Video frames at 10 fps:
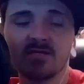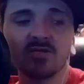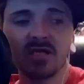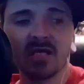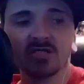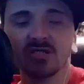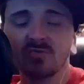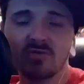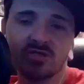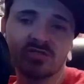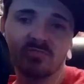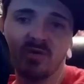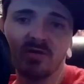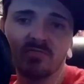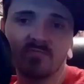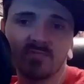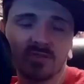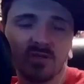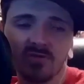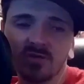And you can actually, with just a button,
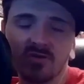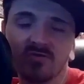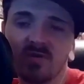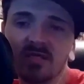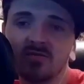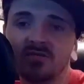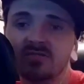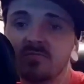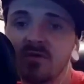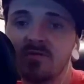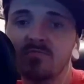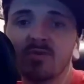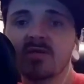you go to the menu and just a button